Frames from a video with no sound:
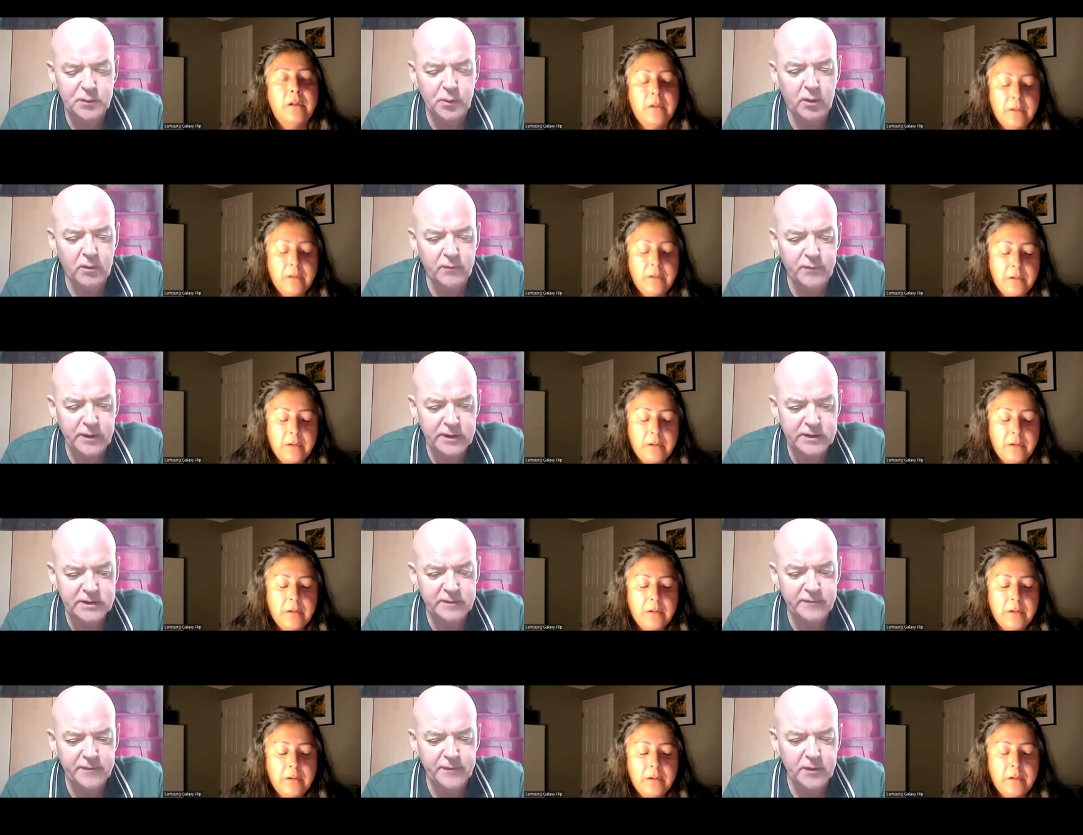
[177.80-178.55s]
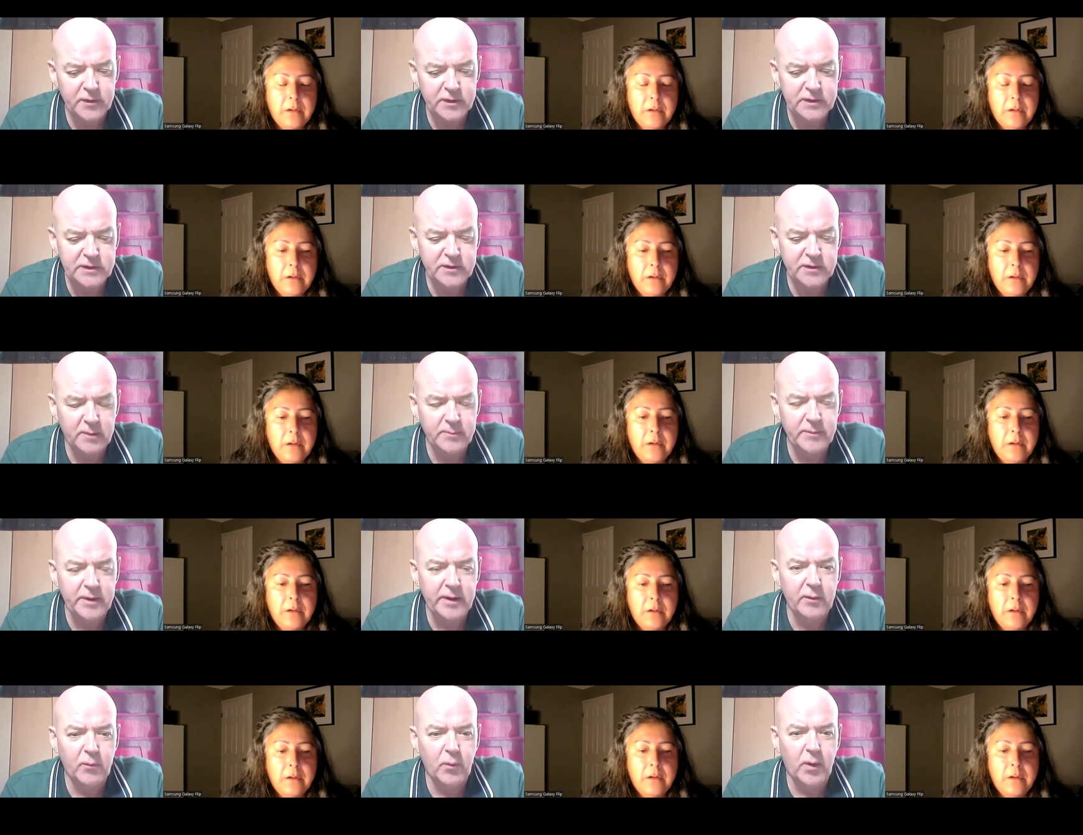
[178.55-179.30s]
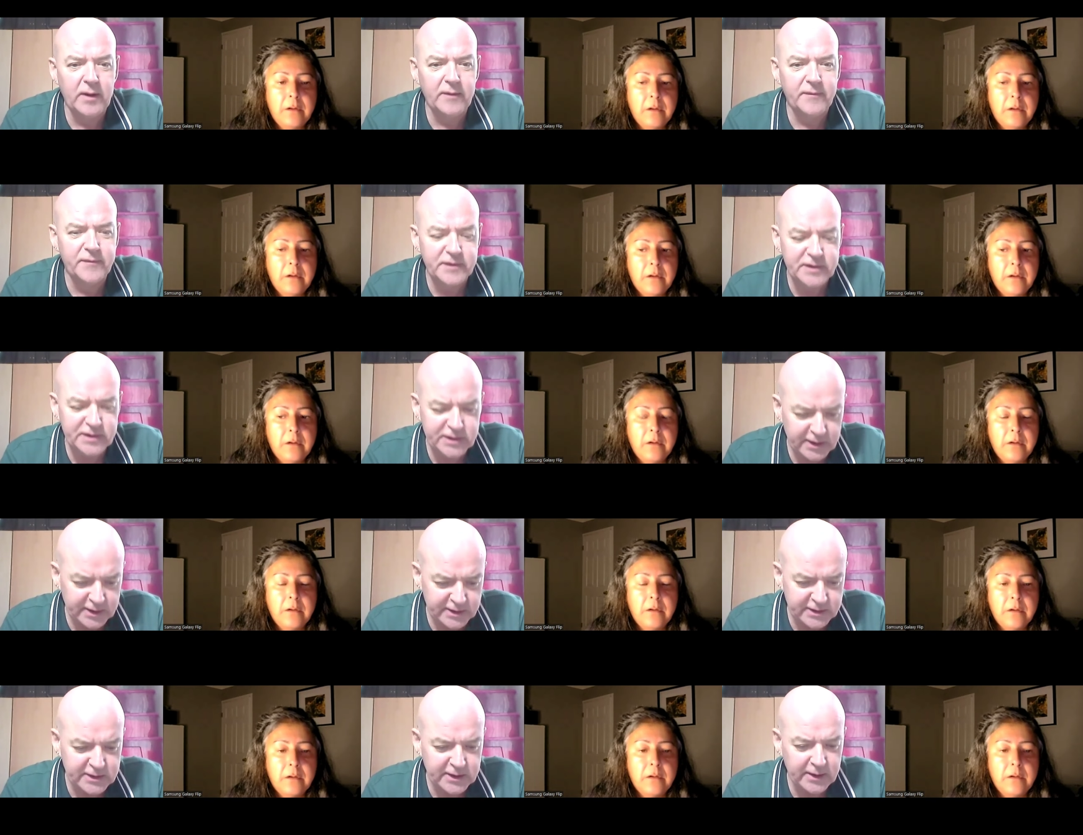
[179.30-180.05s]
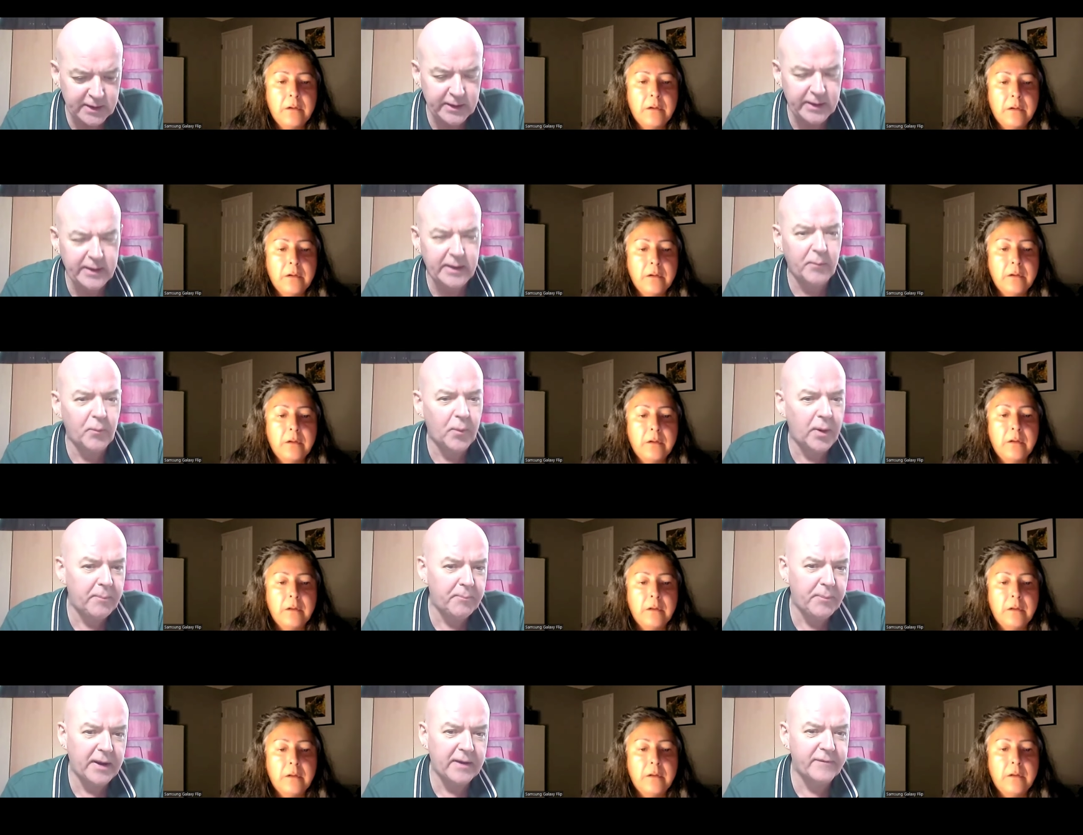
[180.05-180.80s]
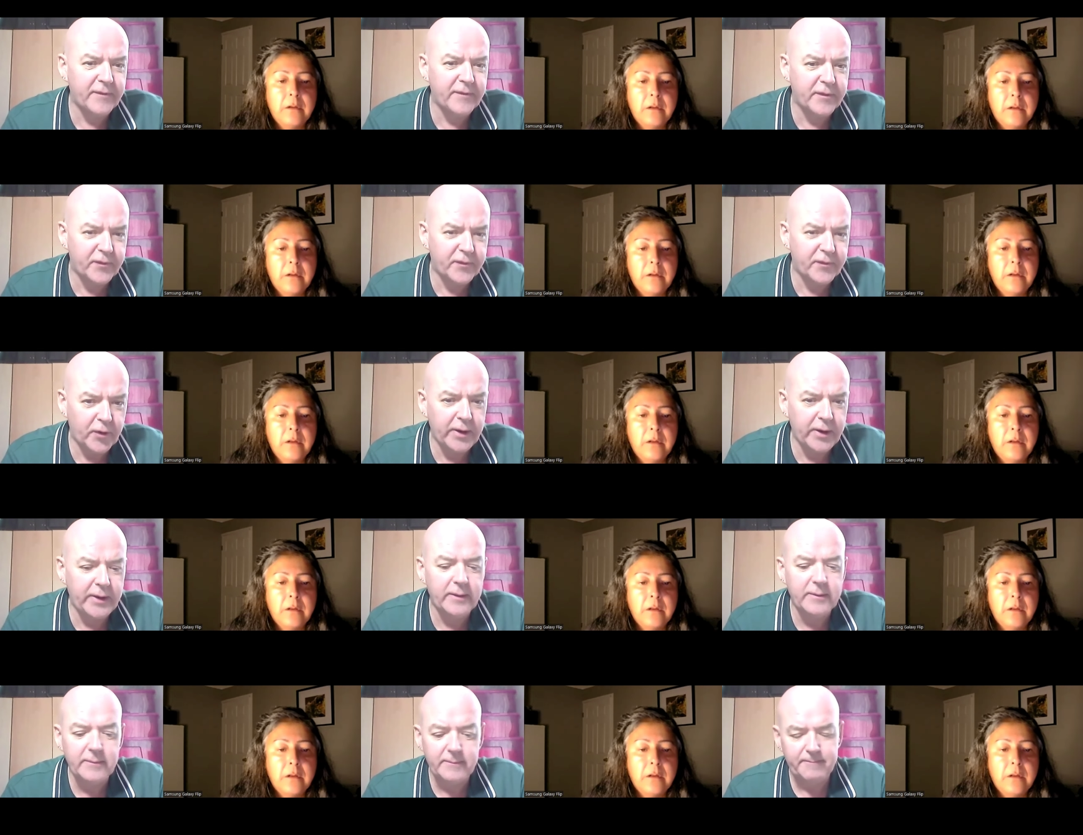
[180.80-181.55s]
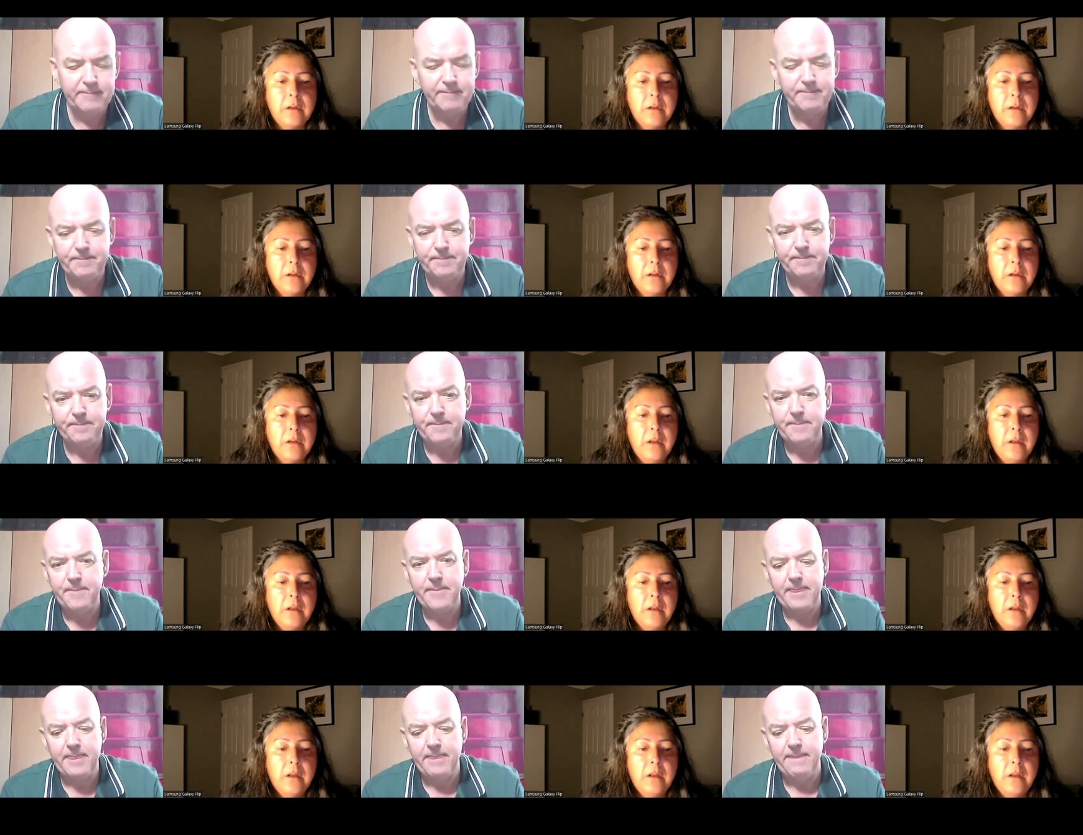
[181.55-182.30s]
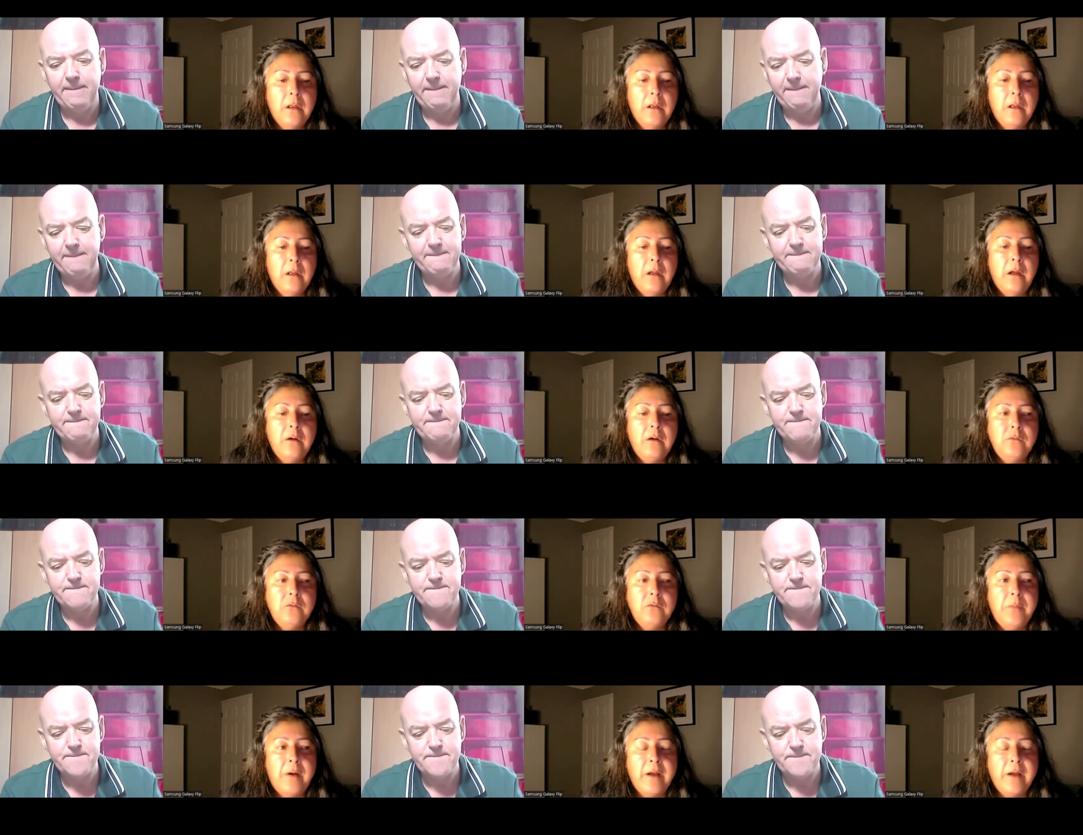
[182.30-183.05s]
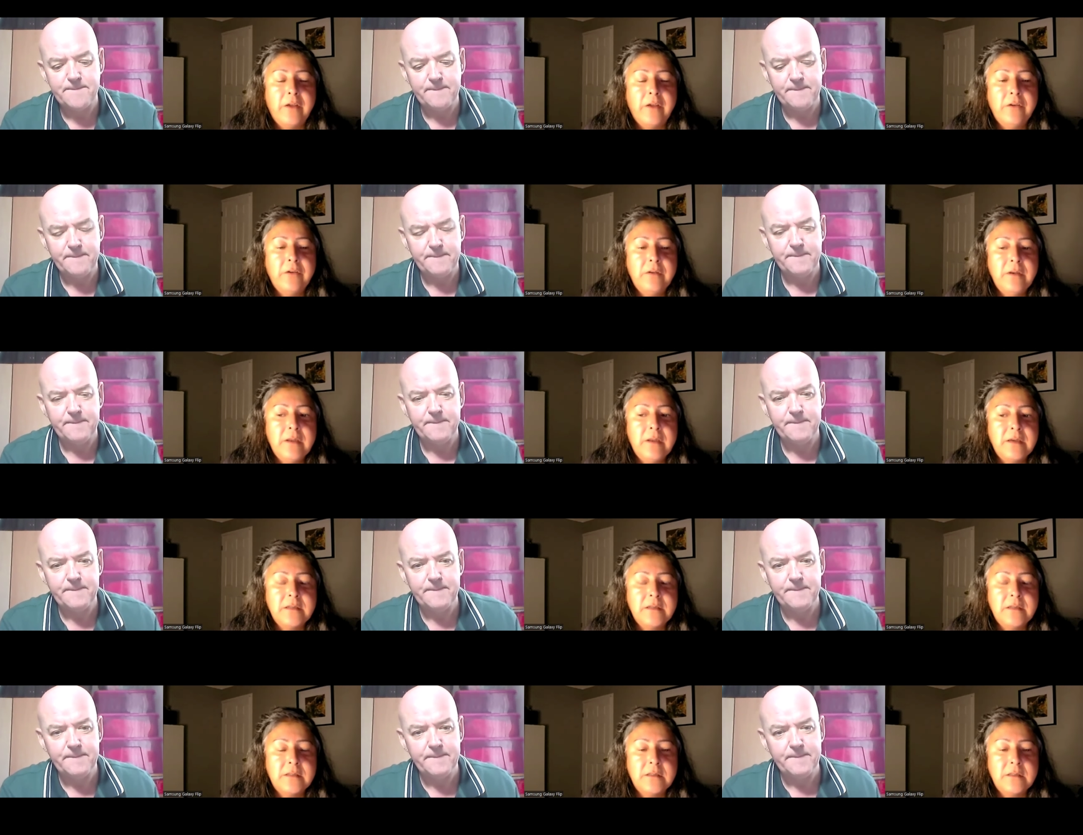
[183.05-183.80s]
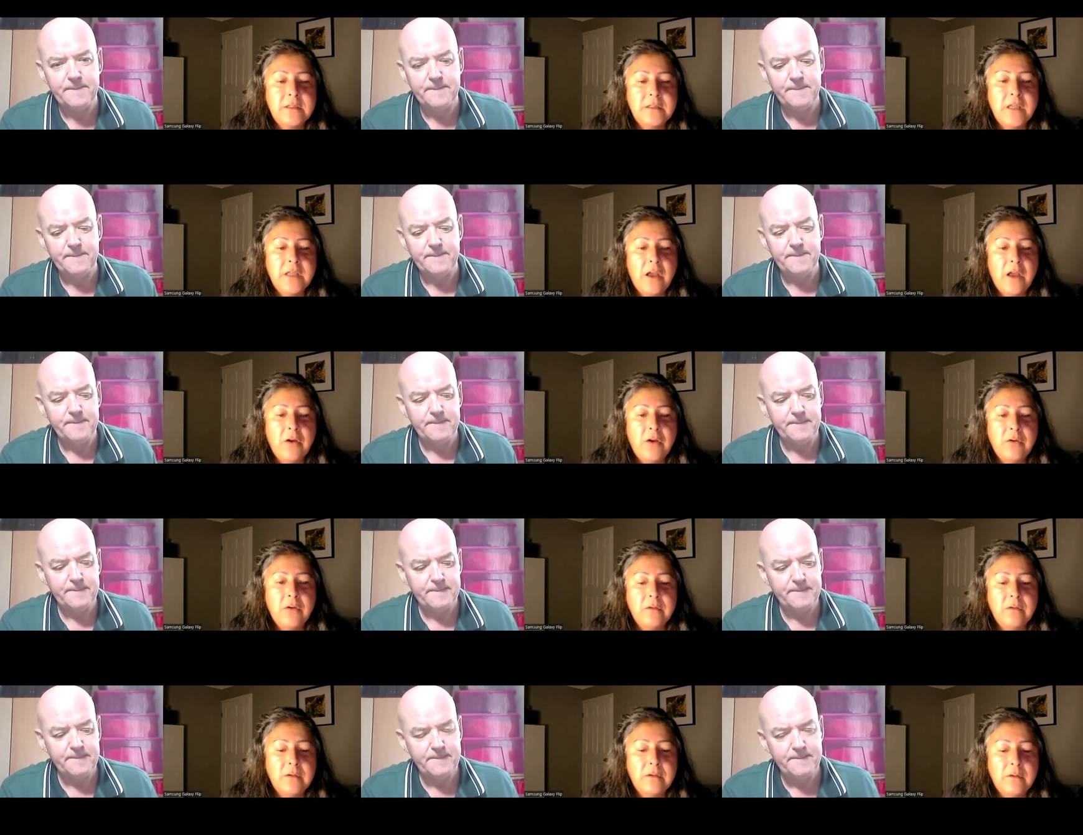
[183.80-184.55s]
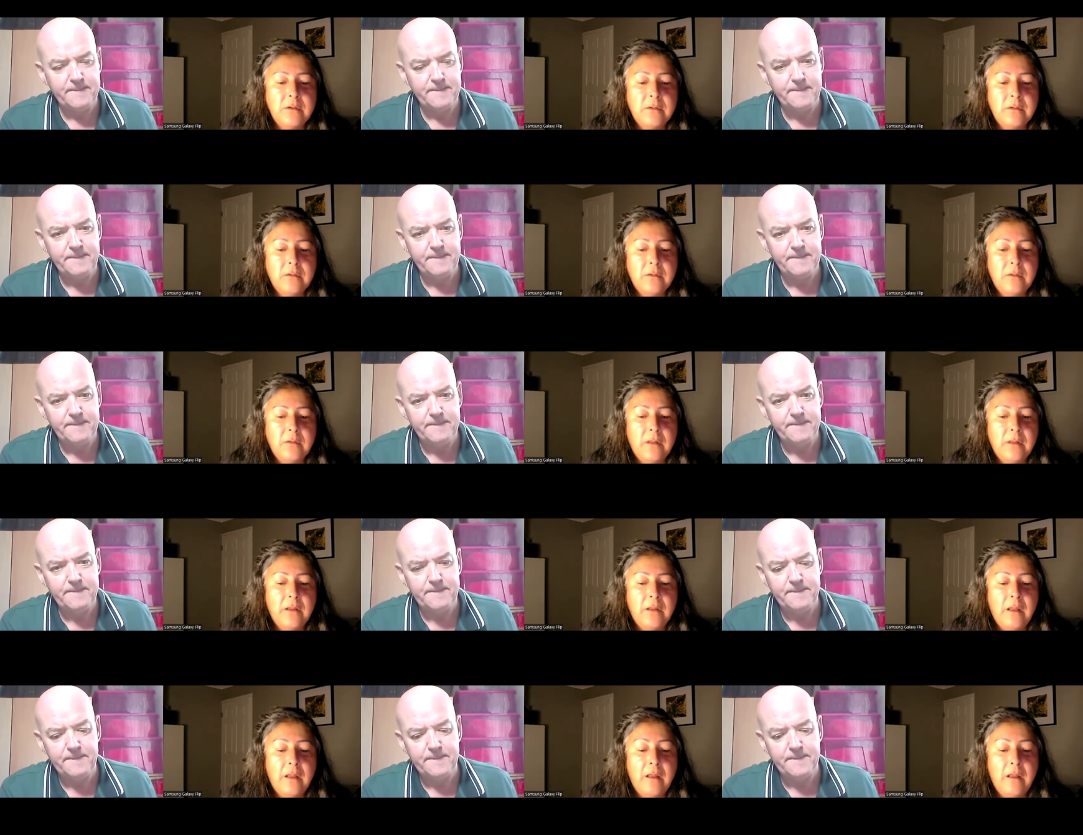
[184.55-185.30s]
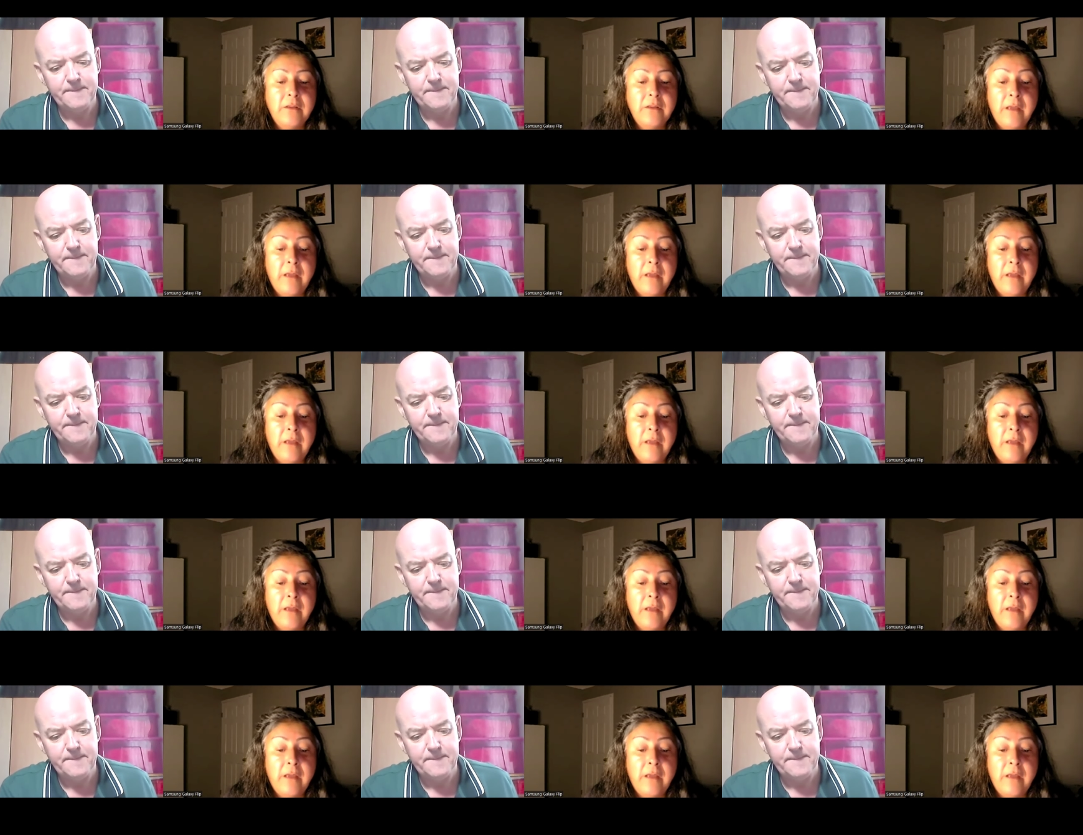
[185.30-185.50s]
Speaker 1: 12 years the first time, then away for 16, and then went back for three.
Speaker 2: Oh my goodness. So, uh,